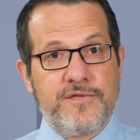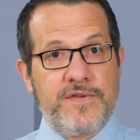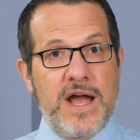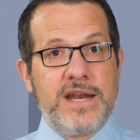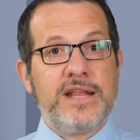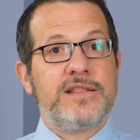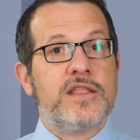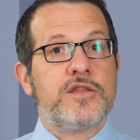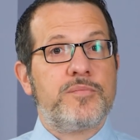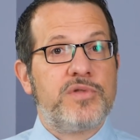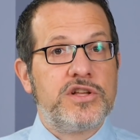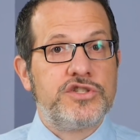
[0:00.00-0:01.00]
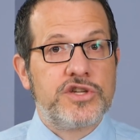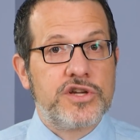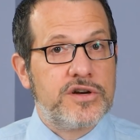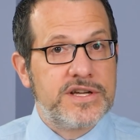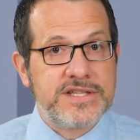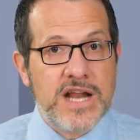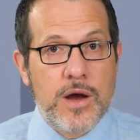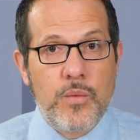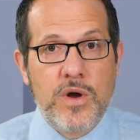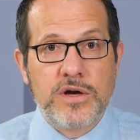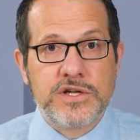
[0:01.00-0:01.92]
or finding that their blood sugar is not well